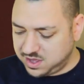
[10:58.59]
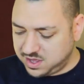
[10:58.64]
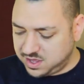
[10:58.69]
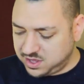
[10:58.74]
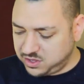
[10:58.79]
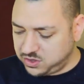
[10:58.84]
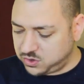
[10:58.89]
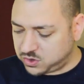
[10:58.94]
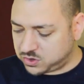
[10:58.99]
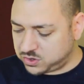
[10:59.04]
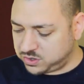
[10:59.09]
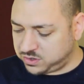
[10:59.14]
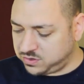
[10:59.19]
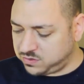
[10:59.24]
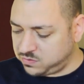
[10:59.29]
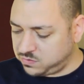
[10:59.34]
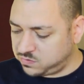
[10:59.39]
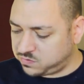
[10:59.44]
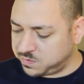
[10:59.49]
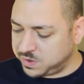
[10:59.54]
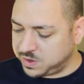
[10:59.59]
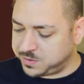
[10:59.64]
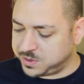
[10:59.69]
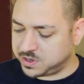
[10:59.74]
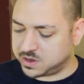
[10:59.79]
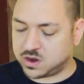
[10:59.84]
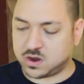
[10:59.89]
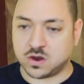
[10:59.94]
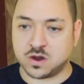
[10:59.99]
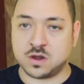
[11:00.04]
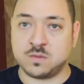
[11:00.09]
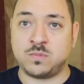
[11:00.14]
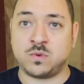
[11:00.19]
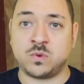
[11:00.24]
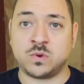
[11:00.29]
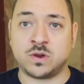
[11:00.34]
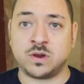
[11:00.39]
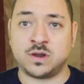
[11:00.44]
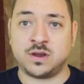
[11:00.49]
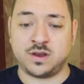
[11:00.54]
you could use maybe the
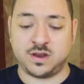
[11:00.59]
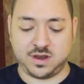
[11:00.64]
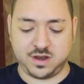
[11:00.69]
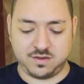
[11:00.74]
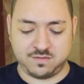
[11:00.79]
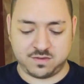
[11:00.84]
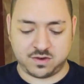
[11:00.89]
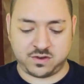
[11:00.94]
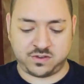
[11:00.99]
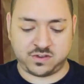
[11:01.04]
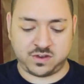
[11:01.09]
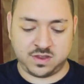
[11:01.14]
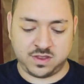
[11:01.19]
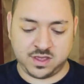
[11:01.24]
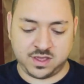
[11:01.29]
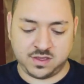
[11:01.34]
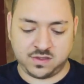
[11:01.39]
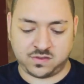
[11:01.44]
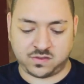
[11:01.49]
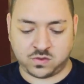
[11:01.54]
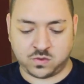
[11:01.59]
cardboard version of these